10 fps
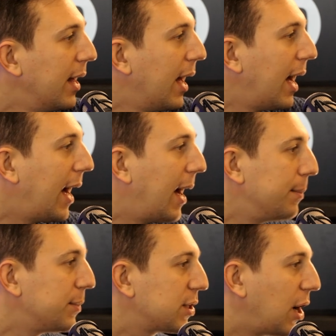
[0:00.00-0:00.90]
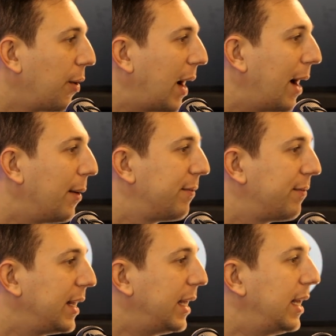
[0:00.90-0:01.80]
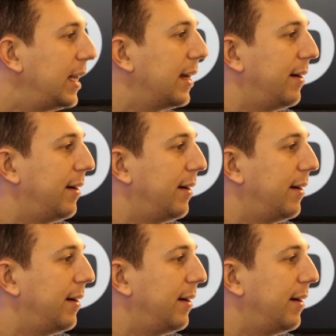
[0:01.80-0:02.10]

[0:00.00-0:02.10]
Um, so out of the